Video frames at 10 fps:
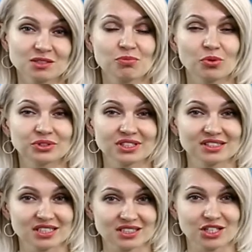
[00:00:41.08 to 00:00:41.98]
important
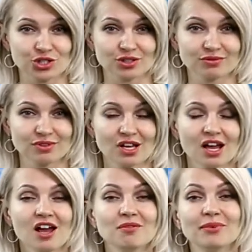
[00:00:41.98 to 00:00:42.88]
decision.
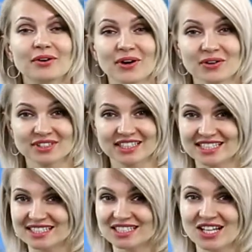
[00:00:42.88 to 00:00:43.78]
Moreover,
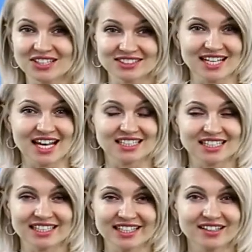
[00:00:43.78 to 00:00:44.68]
it's not yet
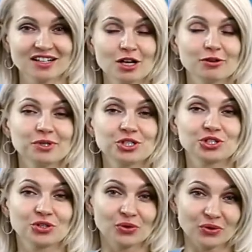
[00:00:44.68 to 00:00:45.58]
clear
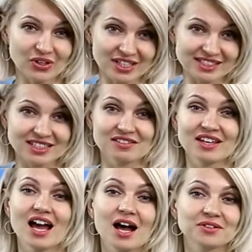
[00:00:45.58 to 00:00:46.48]
which course the
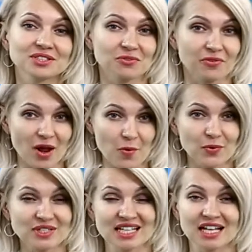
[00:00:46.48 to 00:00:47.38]
House of
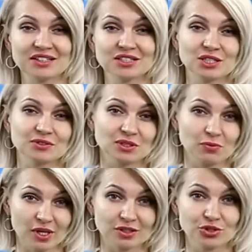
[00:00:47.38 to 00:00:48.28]
Representatives
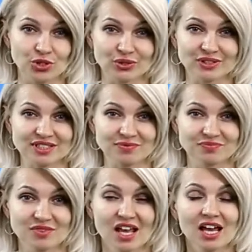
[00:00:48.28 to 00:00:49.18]
will choose.
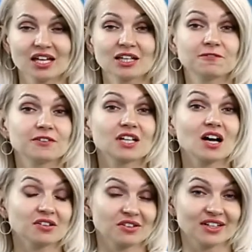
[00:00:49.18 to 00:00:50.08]
If
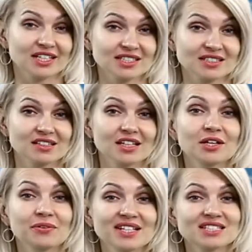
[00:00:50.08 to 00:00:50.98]
Congress
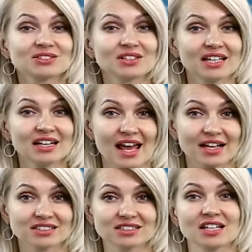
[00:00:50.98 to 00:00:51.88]
agrees to
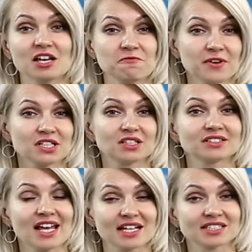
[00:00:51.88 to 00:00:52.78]
enact a federal
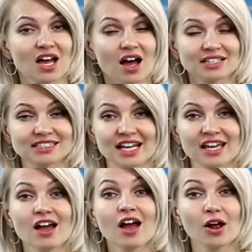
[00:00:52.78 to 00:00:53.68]
tax
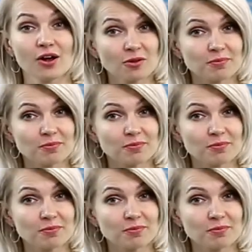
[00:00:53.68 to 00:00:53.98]
holiday, oil